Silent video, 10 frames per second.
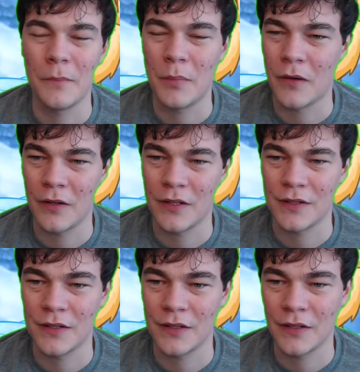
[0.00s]

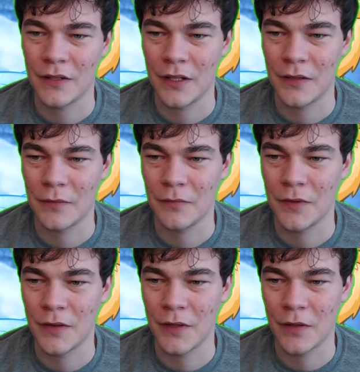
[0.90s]
parents and like
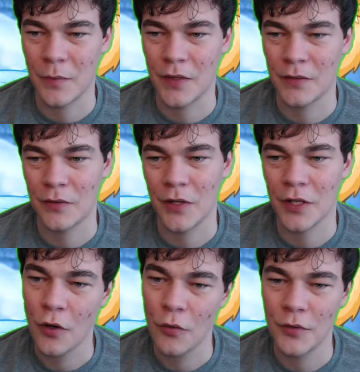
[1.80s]
the therapists were like, "Oh,